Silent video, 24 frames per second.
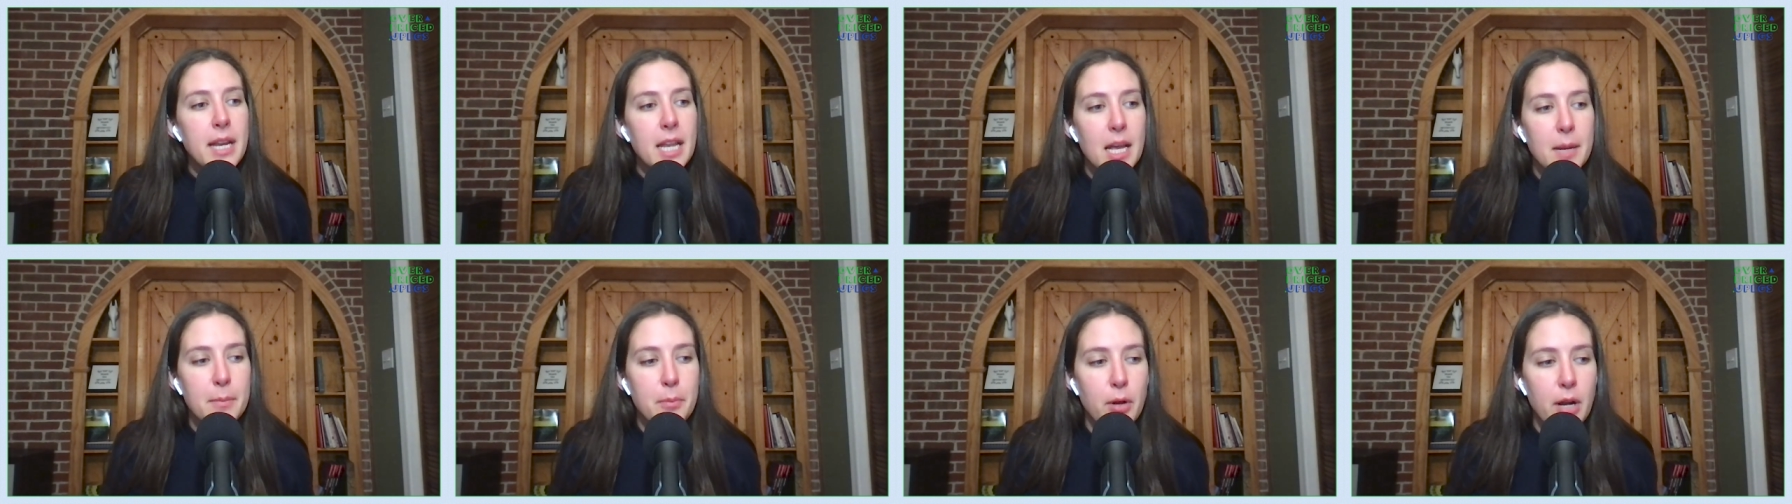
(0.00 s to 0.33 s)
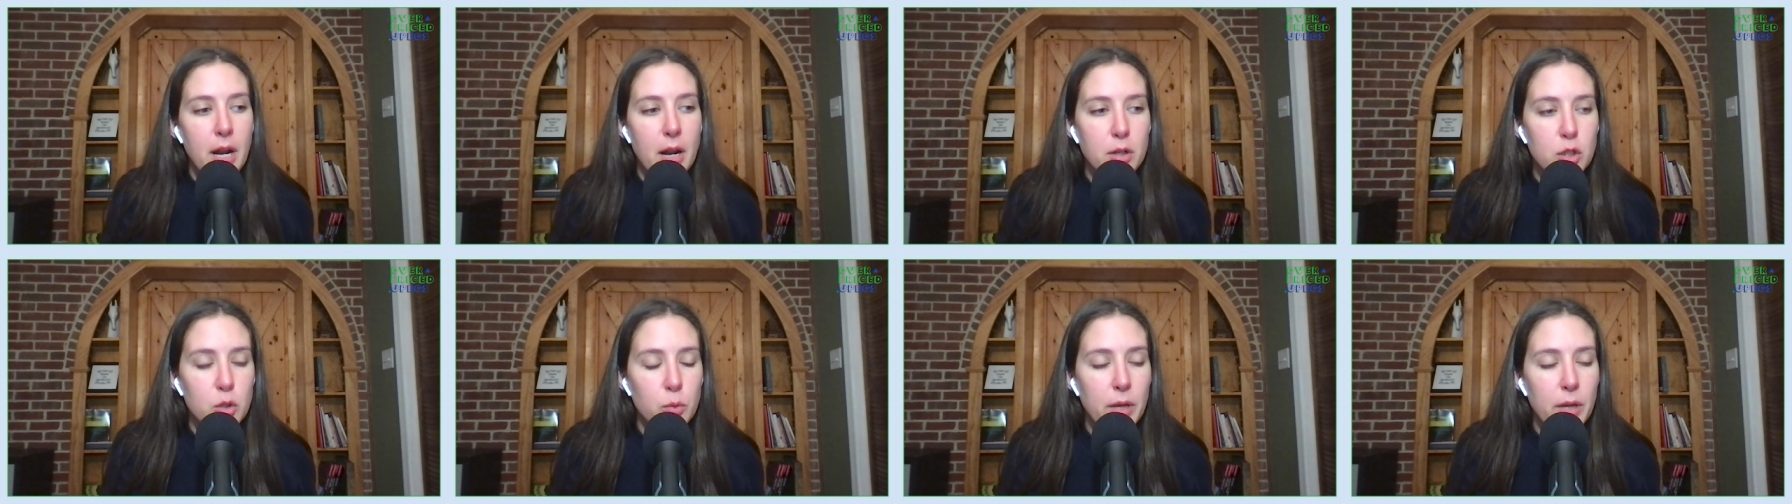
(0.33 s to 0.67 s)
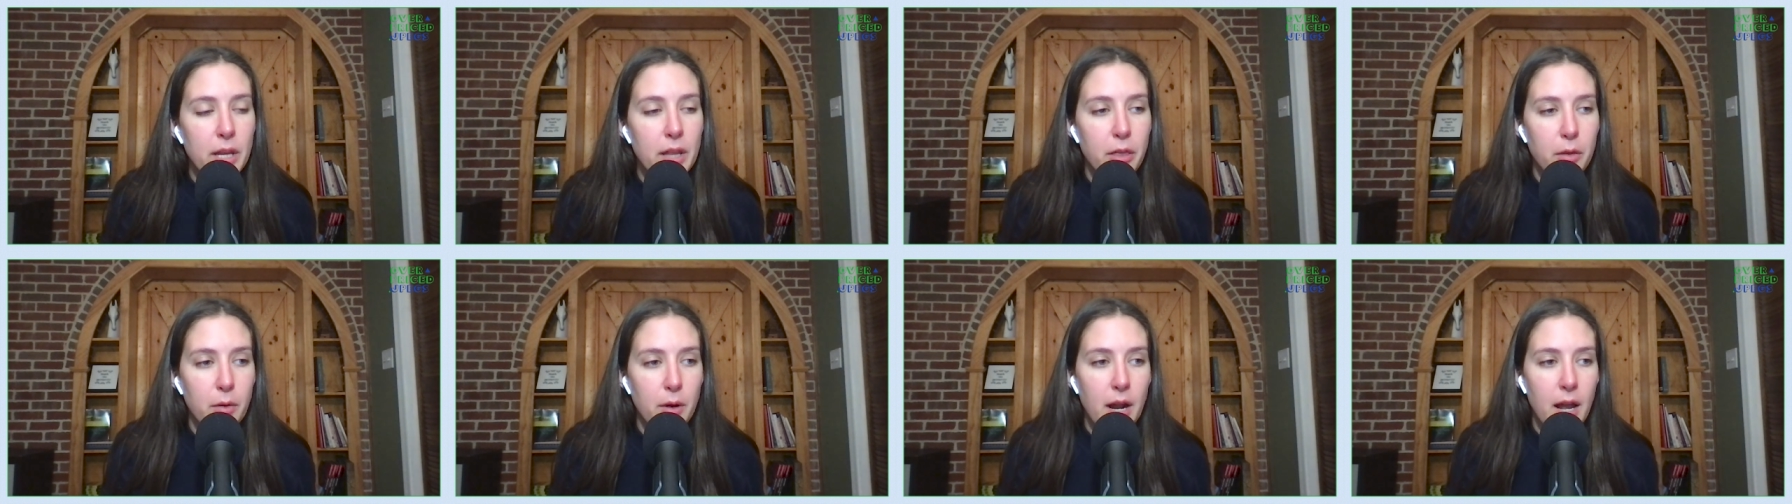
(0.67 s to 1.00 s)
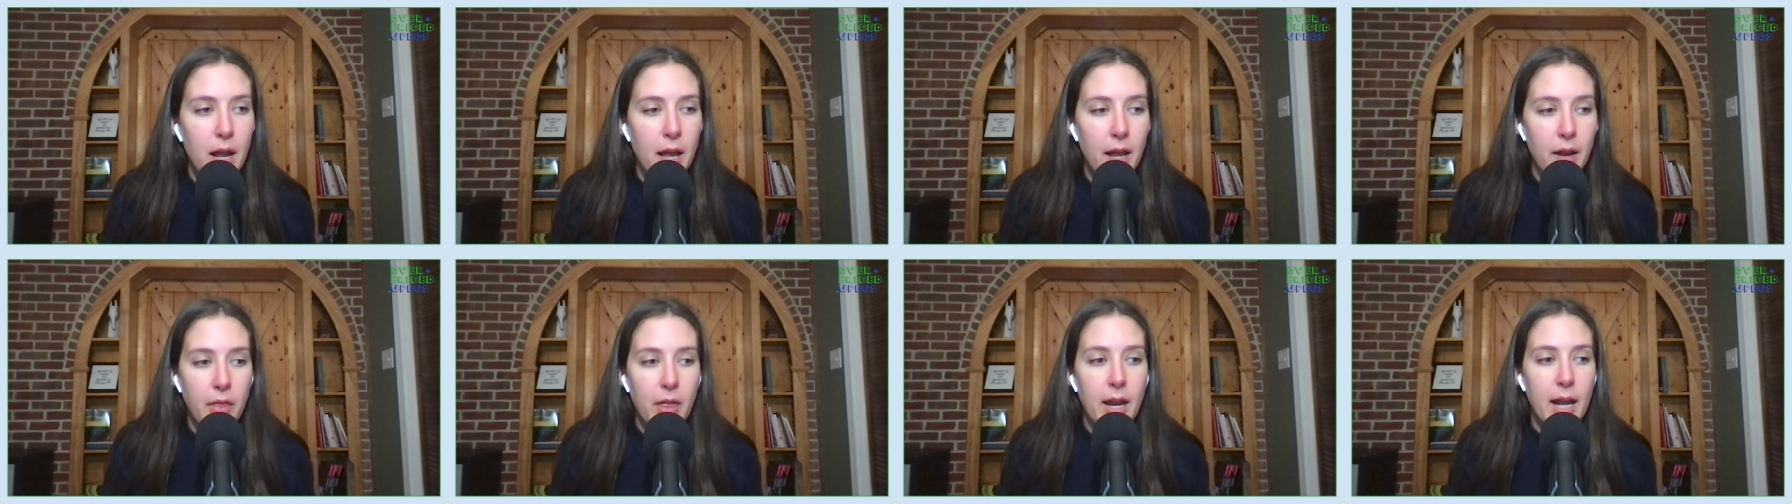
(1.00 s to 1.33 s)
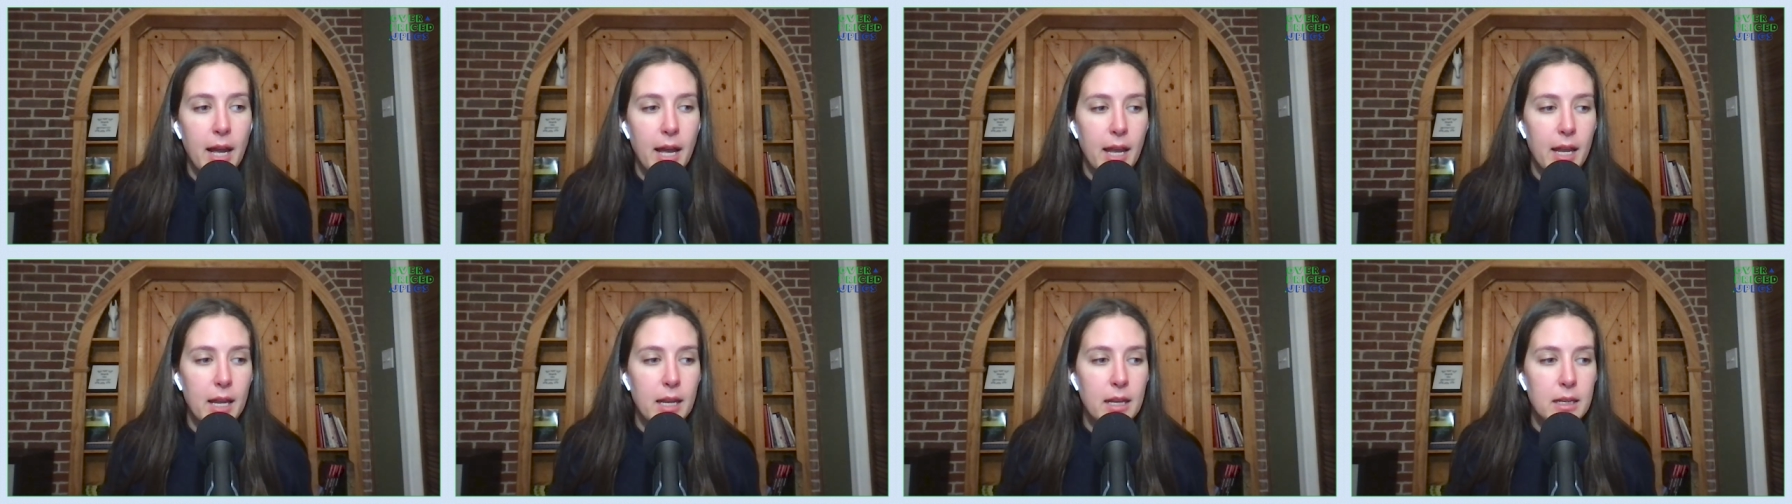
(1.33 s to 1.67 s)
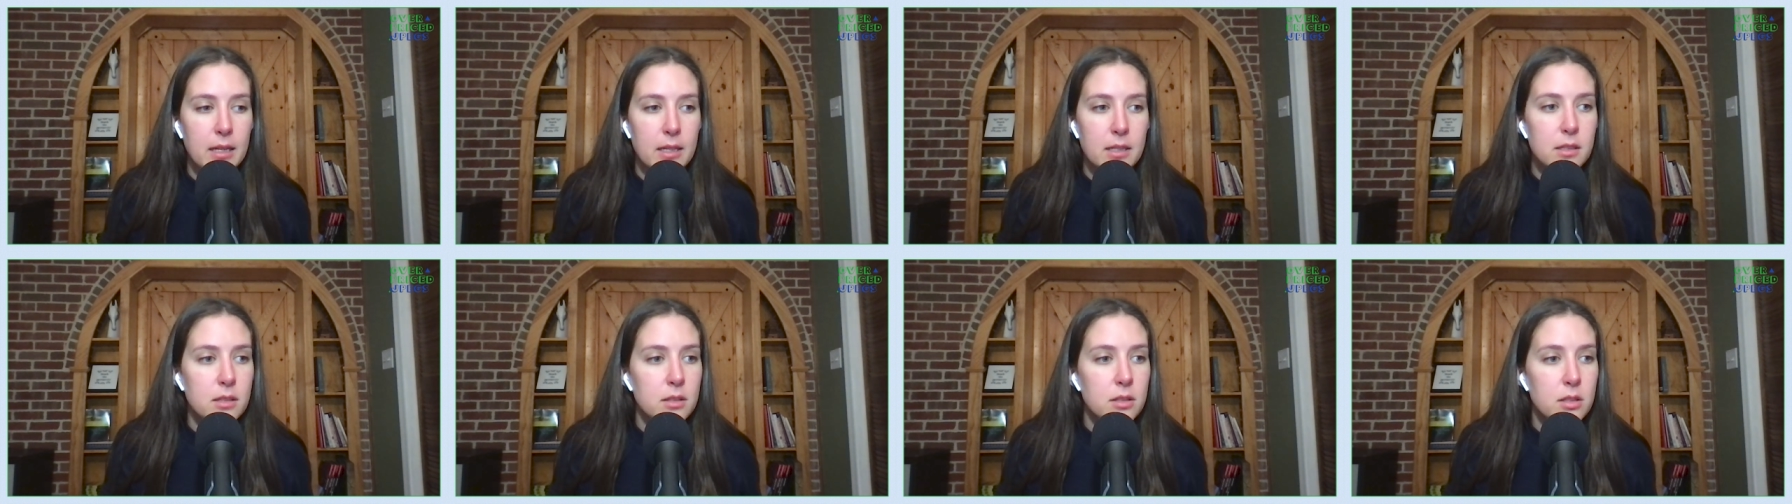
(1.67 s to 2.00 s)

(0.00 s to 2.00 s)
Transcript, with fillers: had put out a tweet thread that I